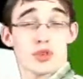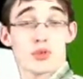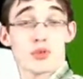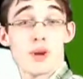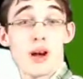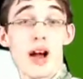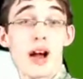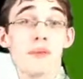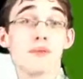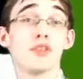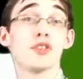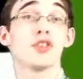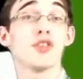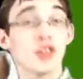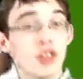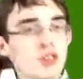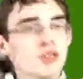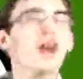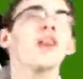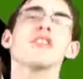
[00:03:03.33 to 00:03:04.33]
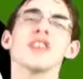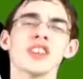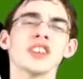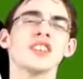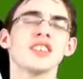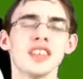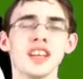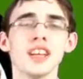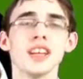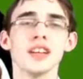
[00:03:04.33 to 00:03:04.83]
subscribe to
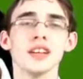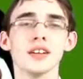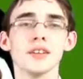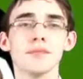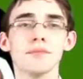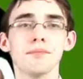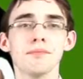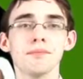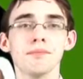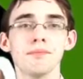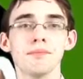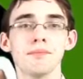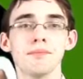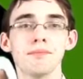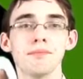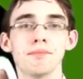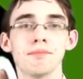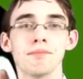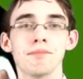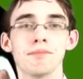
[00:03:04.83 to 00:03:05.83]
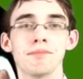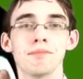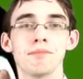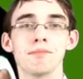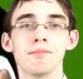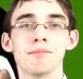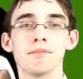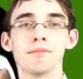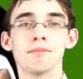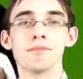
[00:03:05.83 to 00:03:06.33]
DeGraphics Geek,
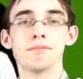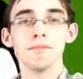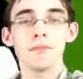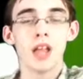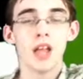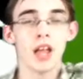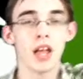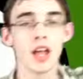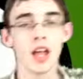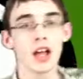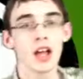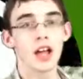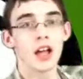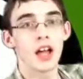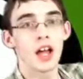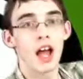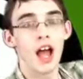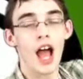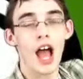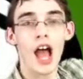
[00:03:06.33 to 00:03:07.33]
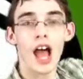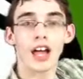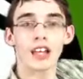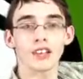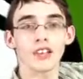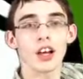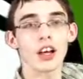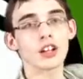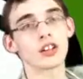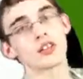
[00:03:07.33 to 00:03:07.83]
DeGraphics Gaming,
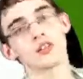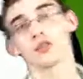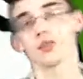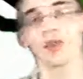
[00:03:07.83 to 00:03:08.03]
and the